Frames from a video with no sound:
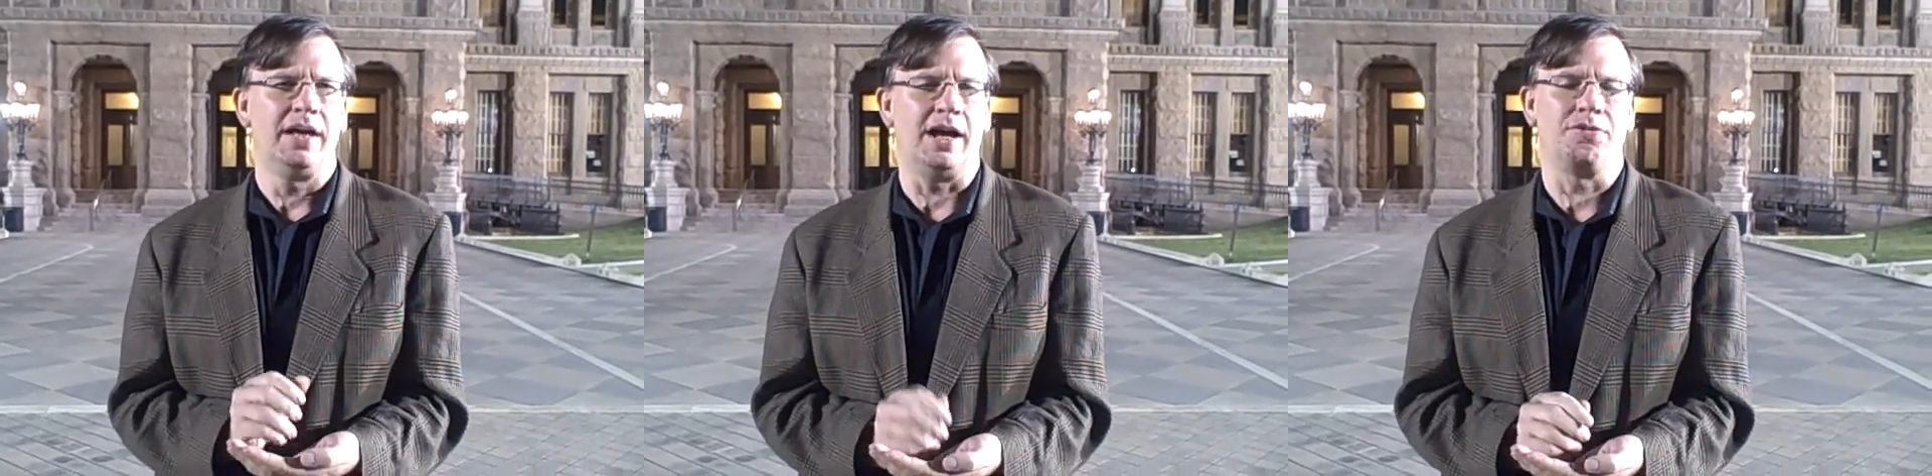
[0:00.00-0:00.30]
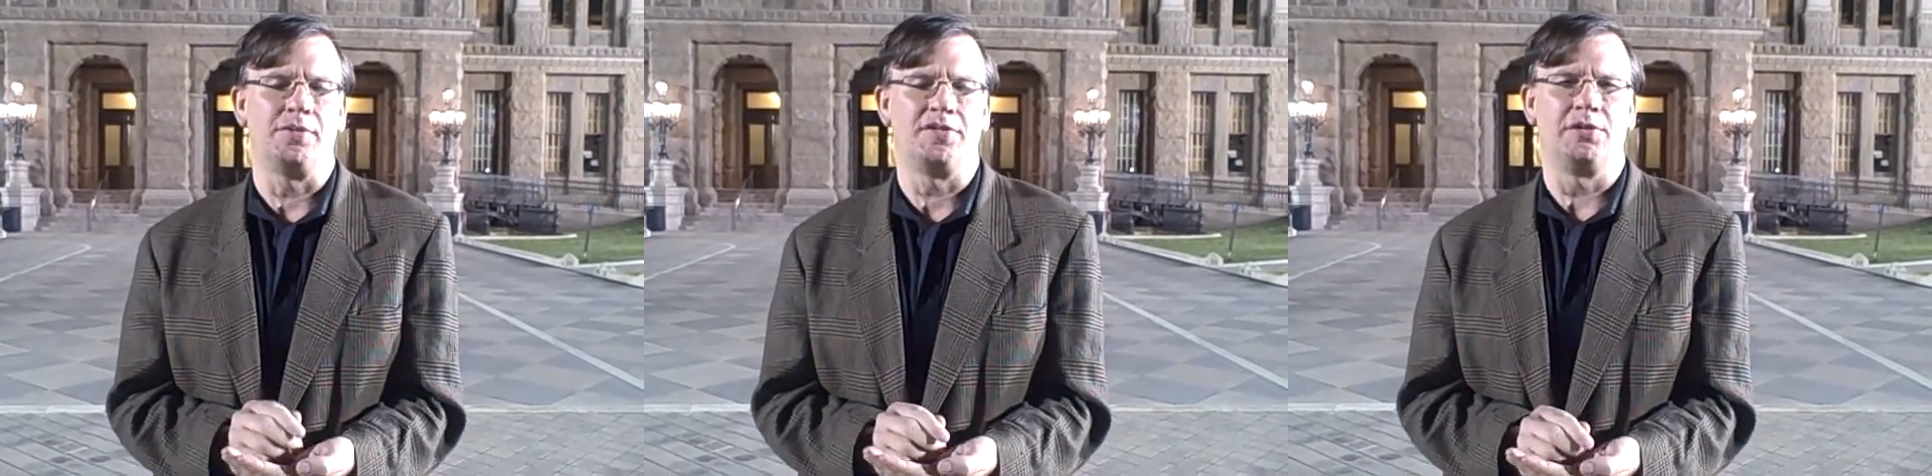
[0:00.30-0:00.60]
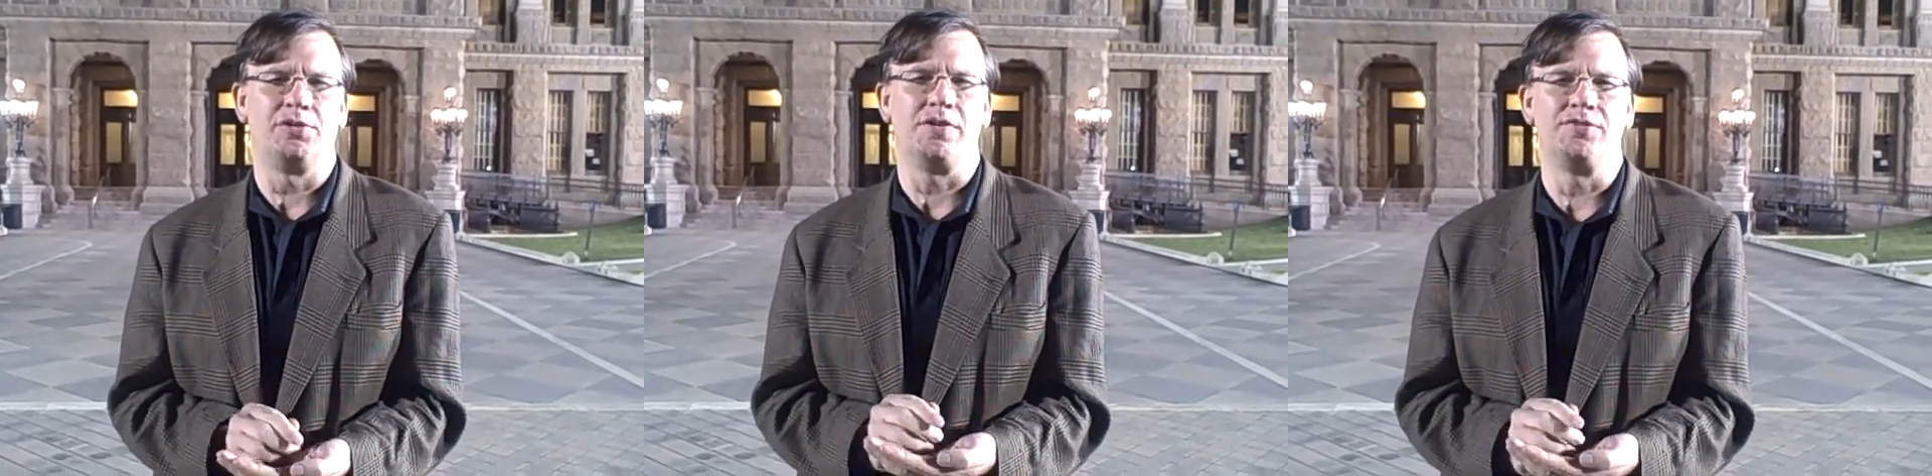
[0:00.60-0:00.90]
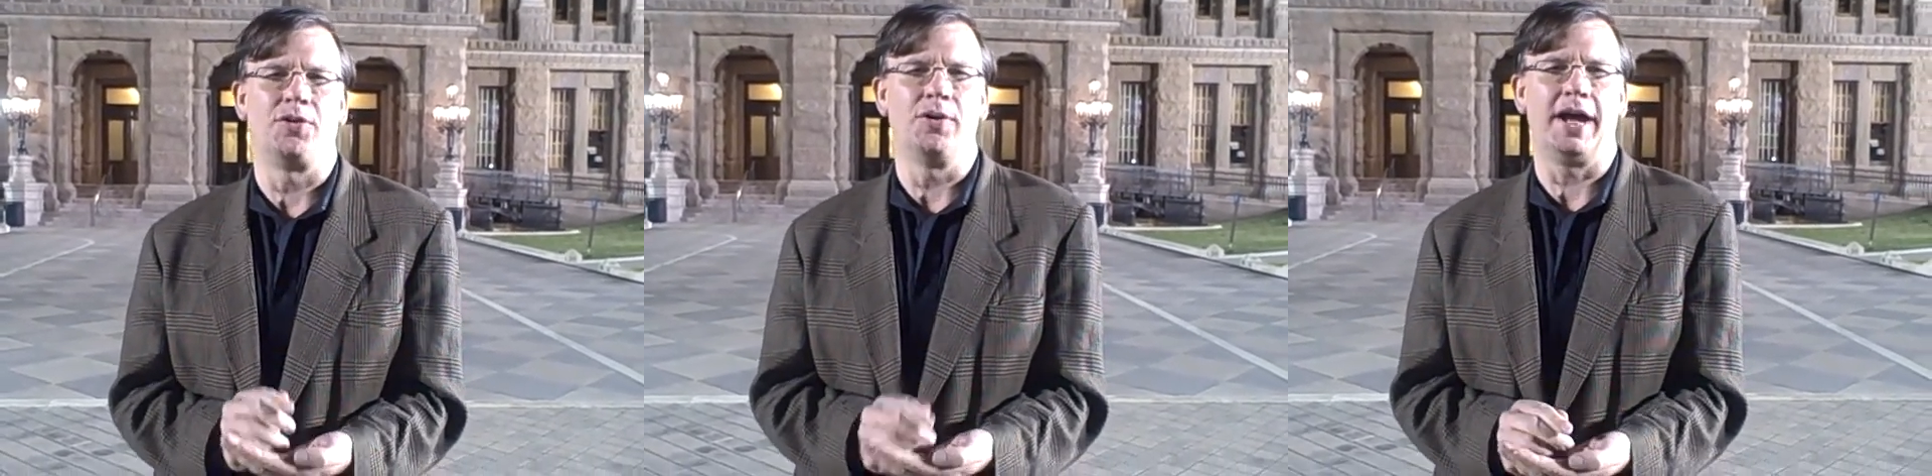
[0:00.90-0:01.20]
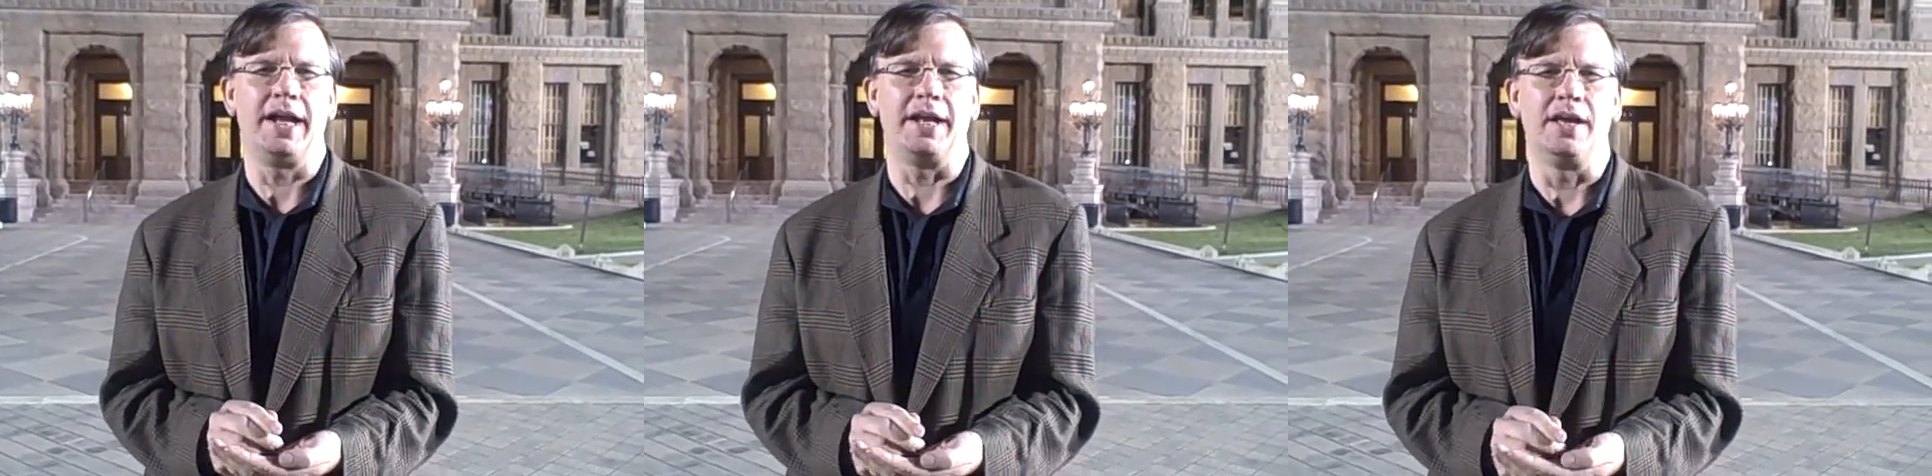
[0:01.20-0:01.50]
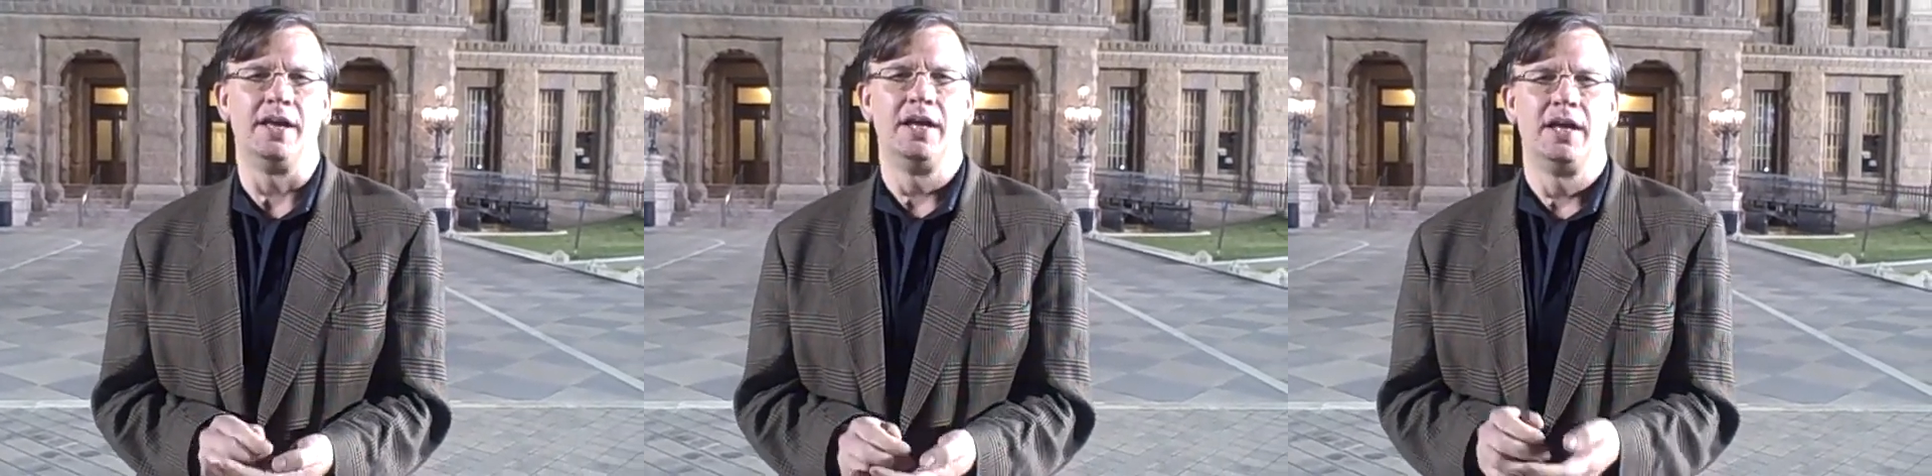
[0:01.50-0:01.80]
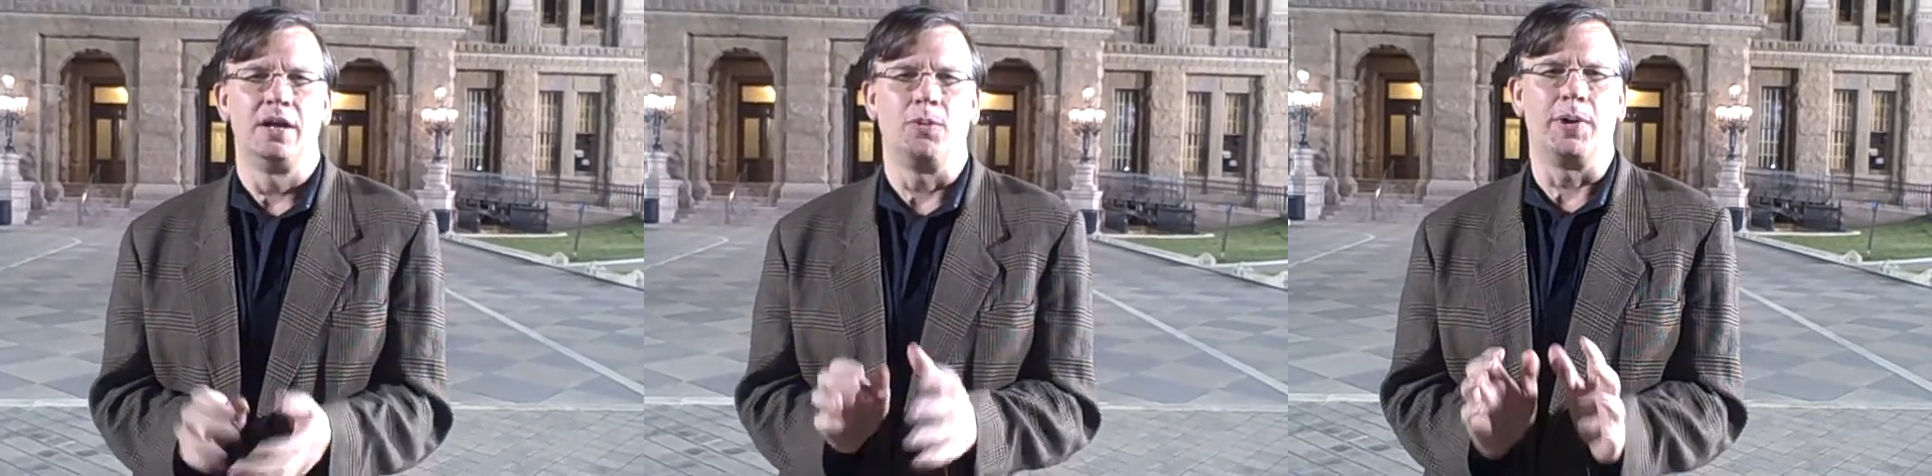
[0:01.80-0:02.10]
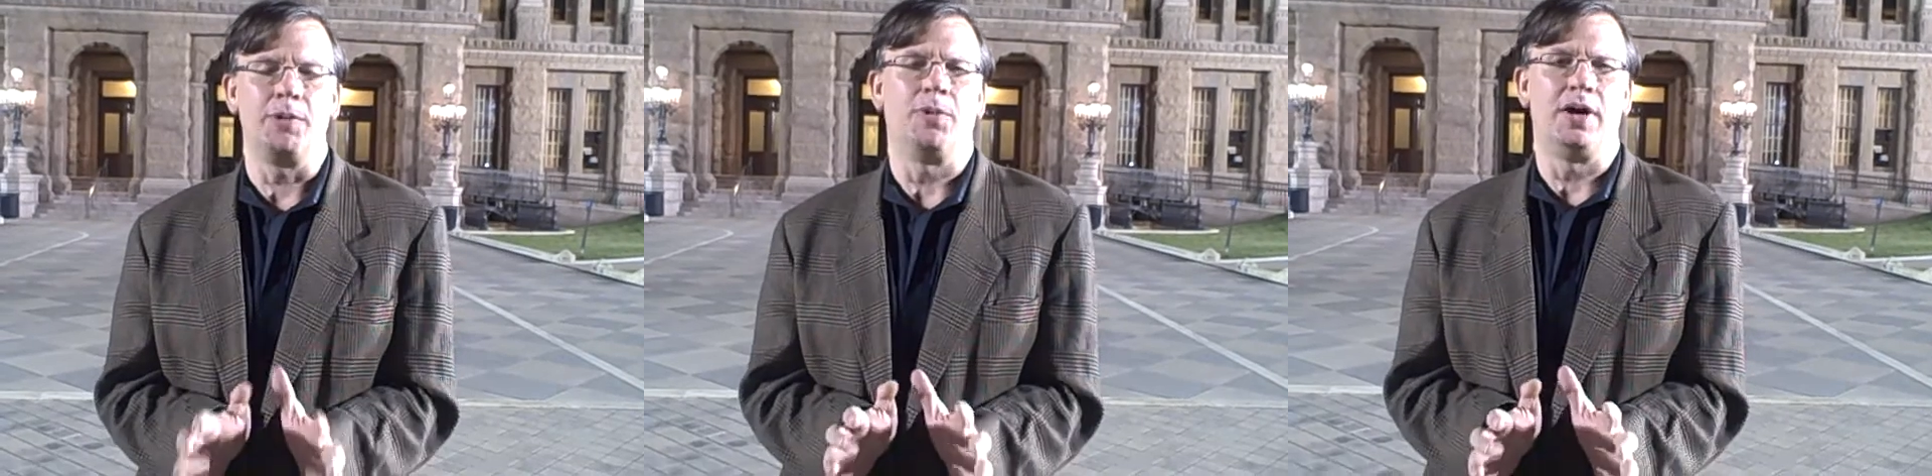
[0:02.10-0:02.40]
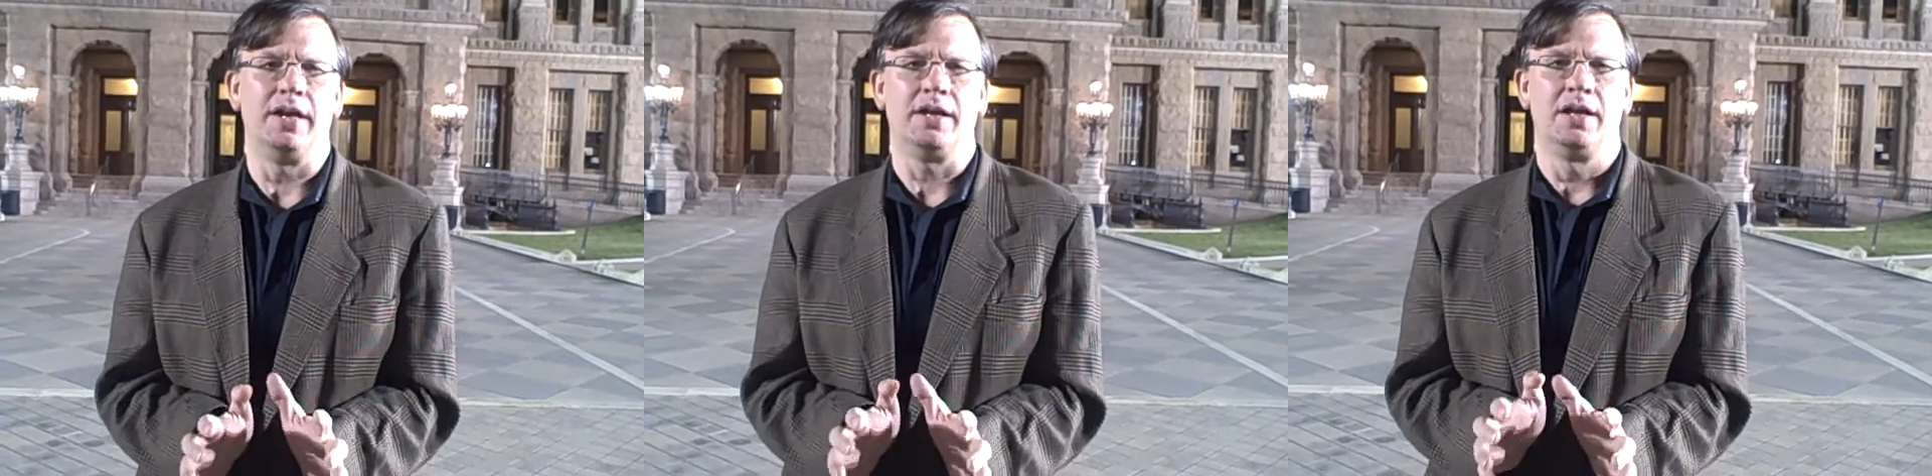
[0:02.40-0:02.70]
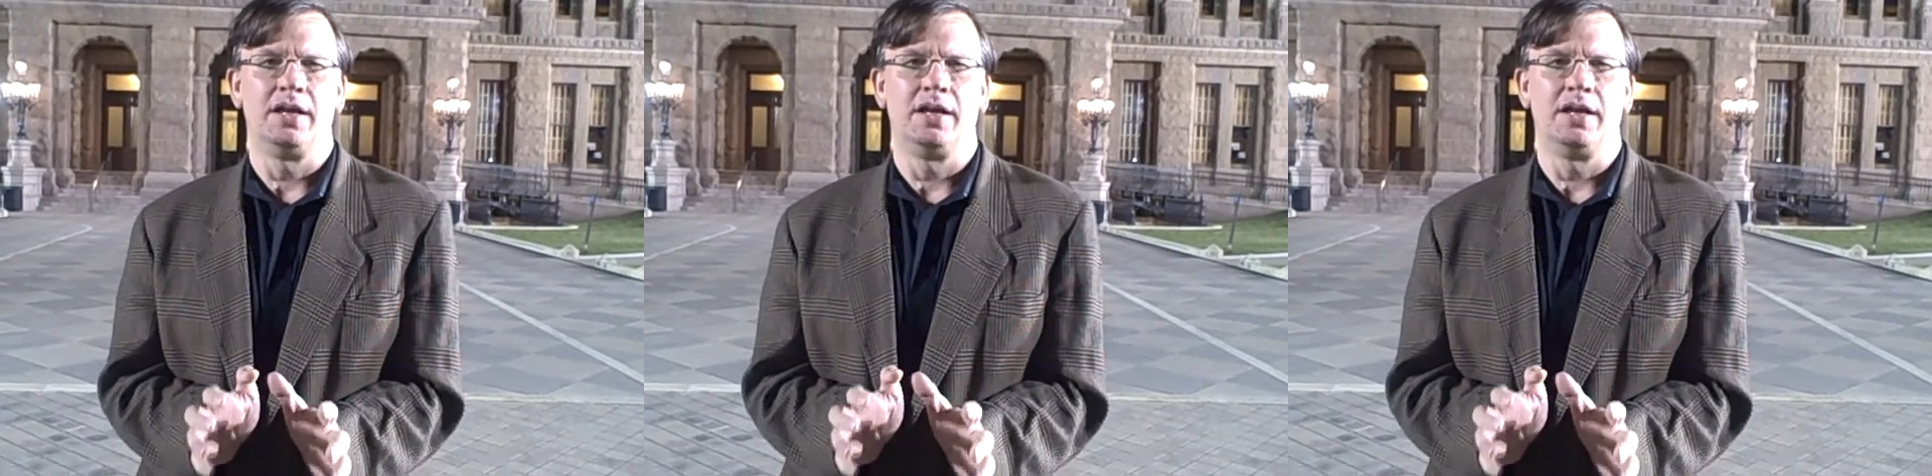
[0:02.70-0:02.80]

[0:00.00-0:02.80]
House Resolution four eighty. We want